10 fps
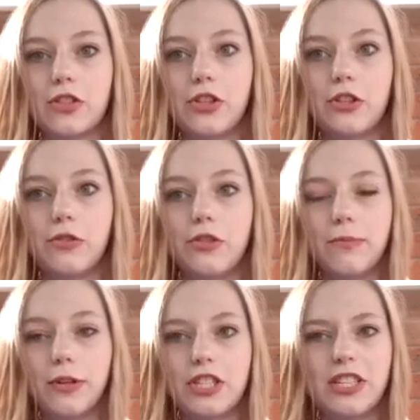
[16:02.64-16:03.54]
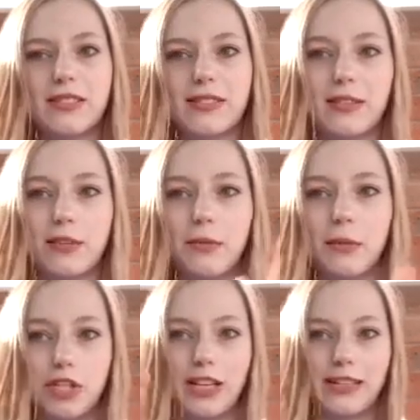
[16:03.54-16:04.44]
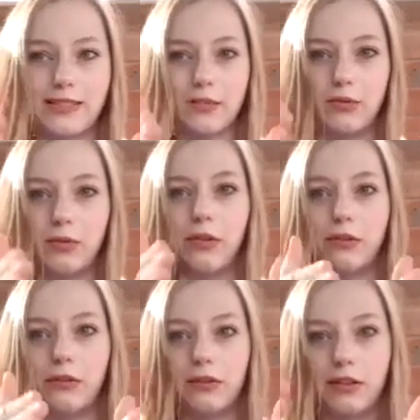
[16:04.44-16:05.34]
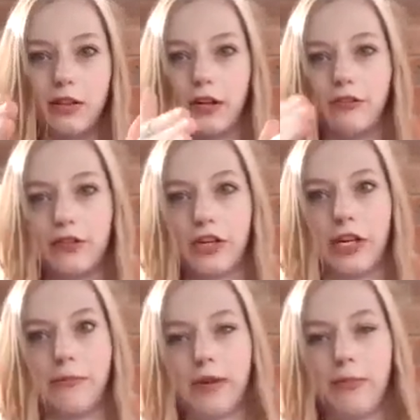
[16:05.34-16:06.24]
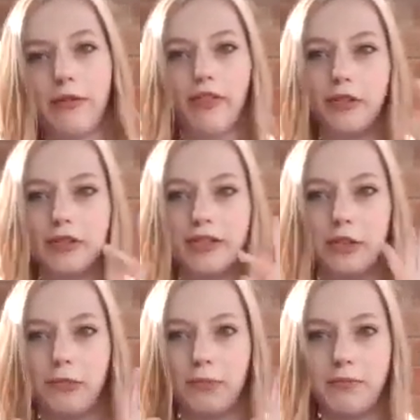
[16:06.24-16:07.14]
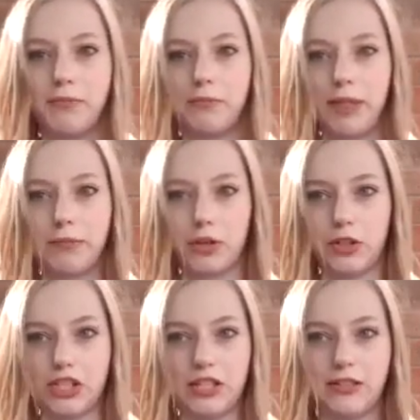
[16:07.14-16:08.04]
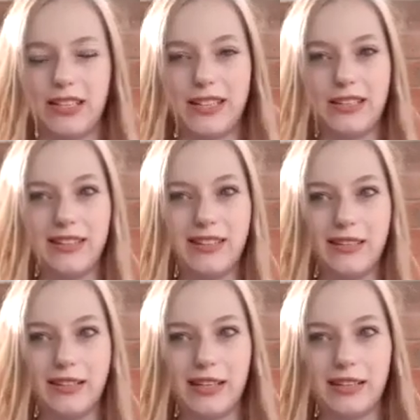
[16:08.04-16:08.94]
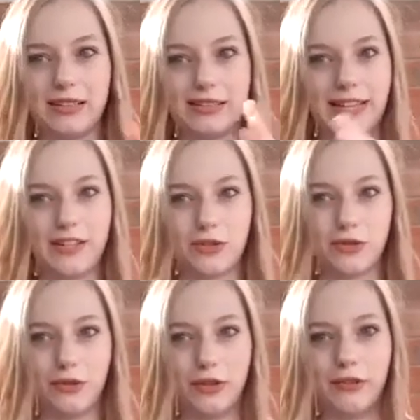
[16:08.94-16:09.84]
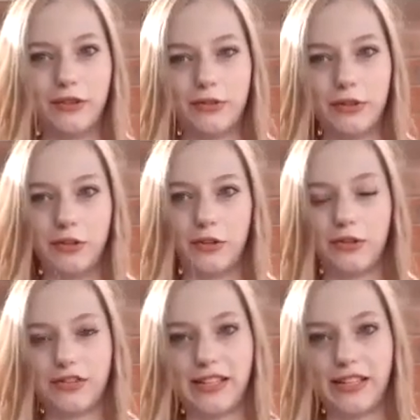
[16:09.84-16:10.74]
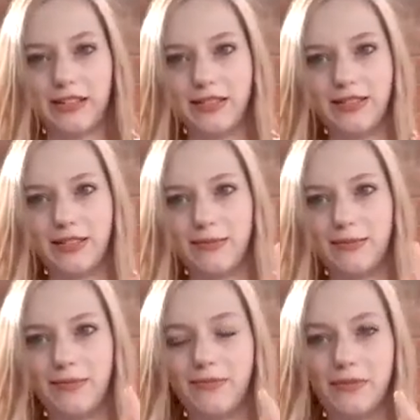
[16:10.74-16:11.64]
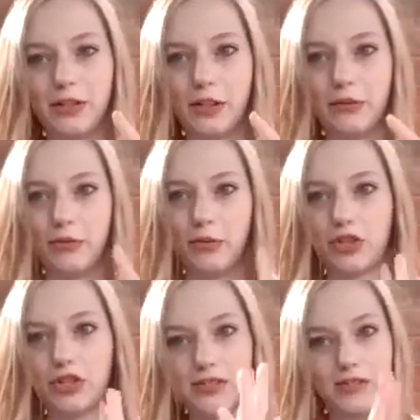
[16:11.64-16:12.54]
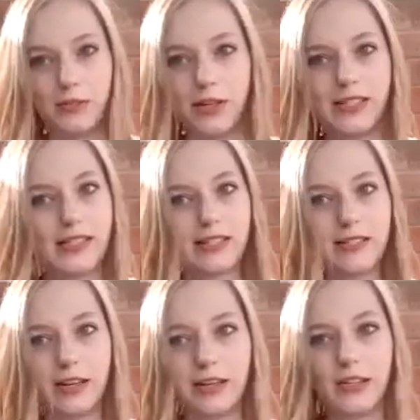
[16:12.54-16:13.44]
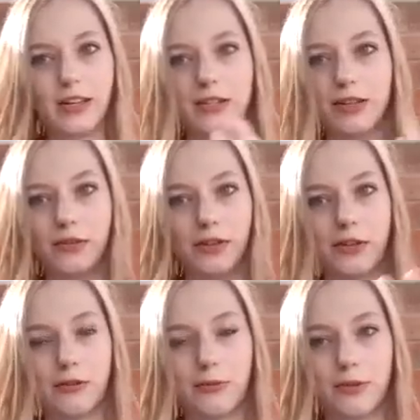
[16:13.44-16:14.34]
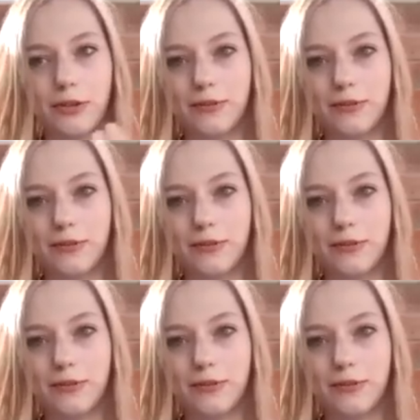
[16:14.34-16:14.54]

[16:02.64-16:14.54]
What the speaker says: a huge budget, because the budget has grown over time. Maybe focusing on a big budget and the schedule of doing all those things kind of rushes the writing. I don't know, but